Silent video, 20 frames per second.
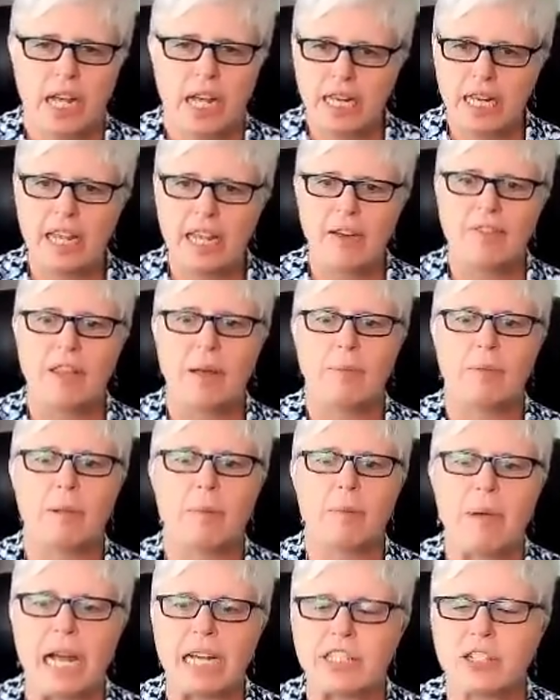and give them
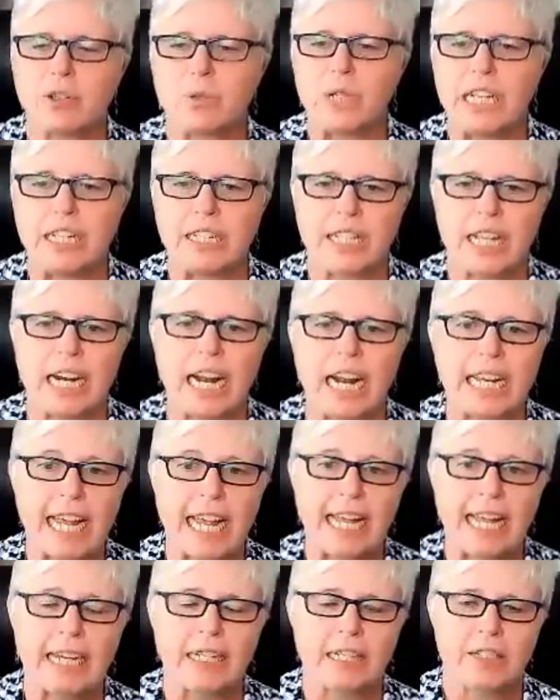the best reading that I
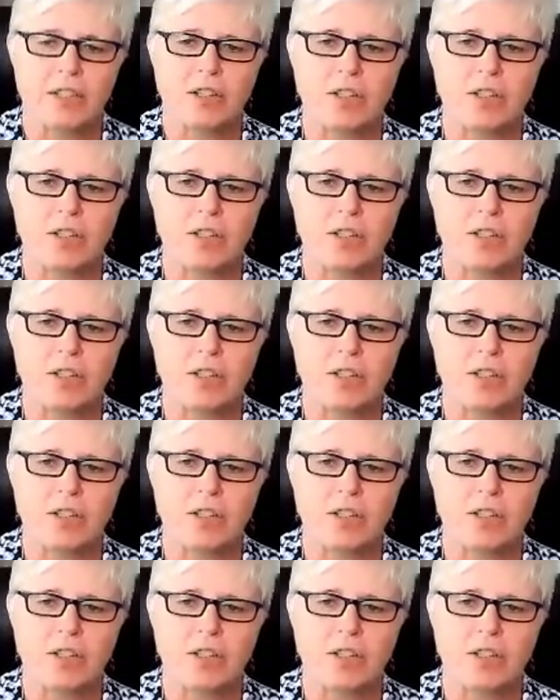can.